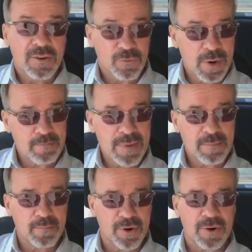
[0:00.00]

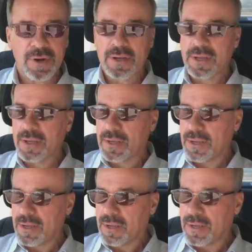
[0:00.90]
Remember,
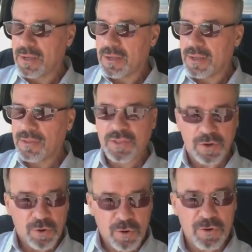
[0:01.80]

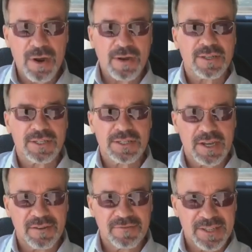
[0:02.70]
the crux
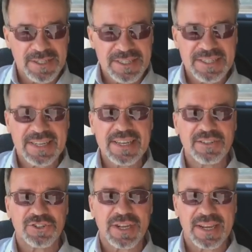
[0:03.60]
of this
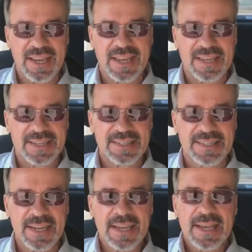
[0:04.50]
teaching
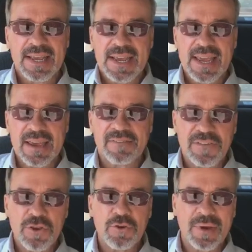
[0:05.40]
is,
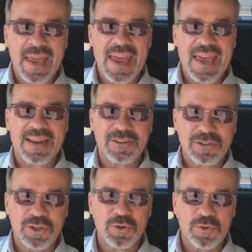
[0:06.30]
if you
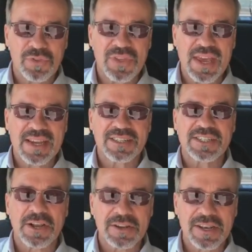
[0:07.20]
can't do
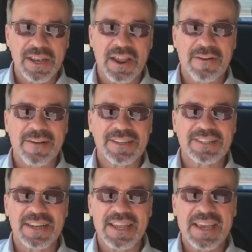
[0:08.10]
things
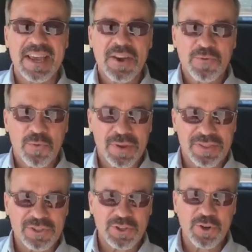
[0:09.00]
hilariously
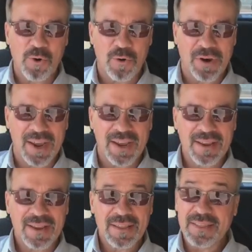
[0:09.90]
with joy,
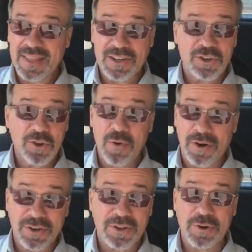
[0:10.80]
then you
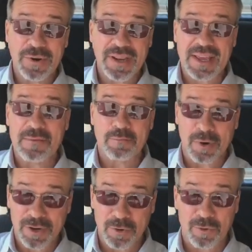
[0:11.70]
are doing it
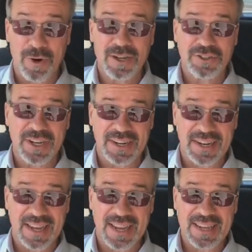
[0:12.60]

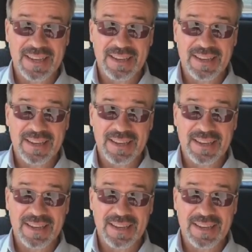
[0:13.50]
begrudgingly.